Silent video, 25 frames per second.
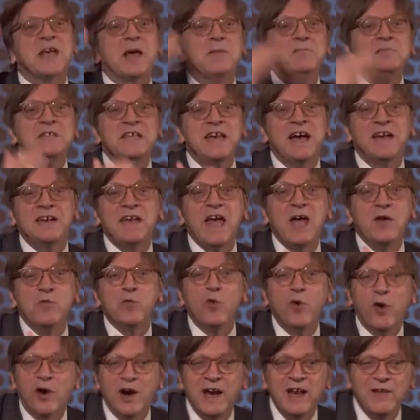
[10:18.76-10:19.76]
same DNA
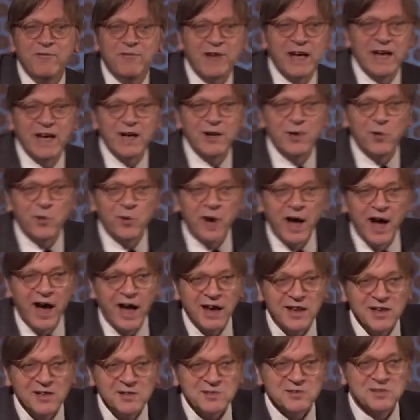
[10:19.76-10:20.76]
who are living in
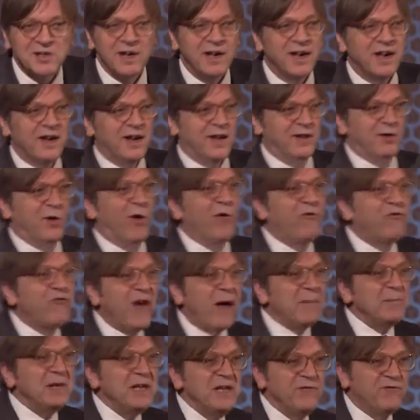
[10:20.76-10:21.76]
Nogales. They're all
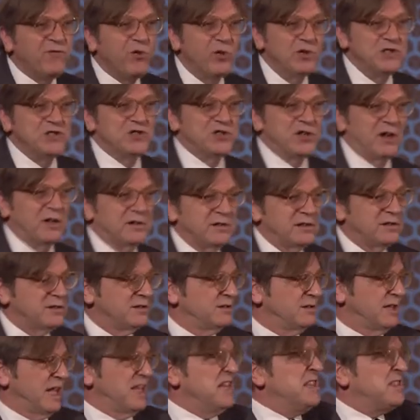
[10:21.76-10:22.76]
family for each
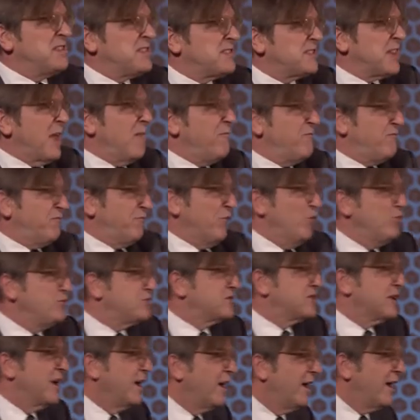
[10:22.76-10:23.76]
other. They eat the same
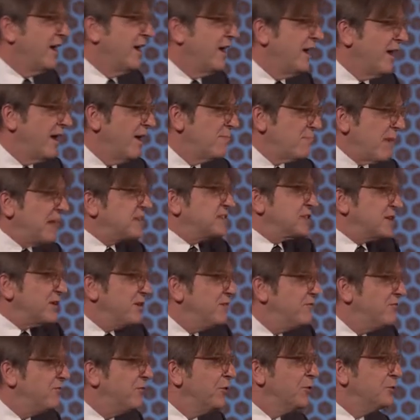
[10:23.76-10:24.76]
food,
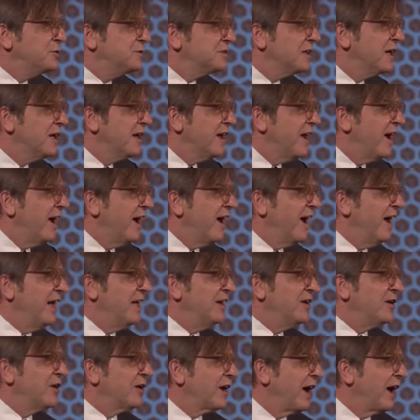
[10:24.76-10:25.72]
Mexican food, in